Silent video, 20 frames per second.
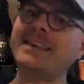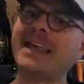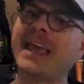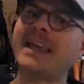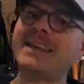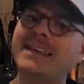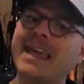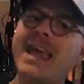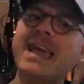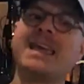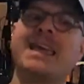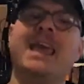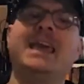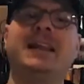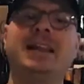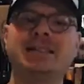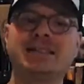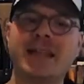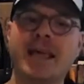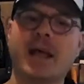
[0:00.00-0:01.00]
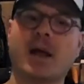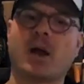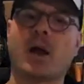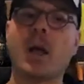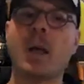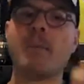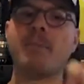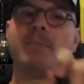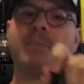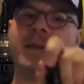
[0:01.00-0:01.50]
Yay, yay, and it's there.
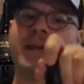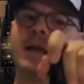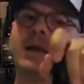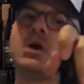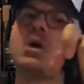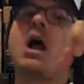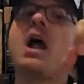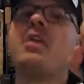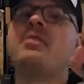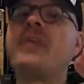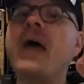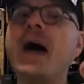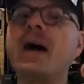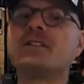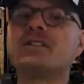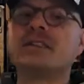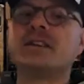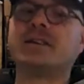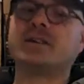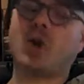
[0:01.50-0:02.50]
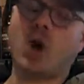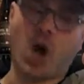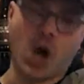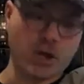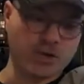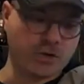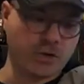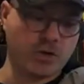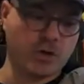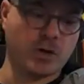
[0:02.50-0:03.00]
Beer Thousand,
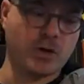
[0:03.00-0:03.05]
also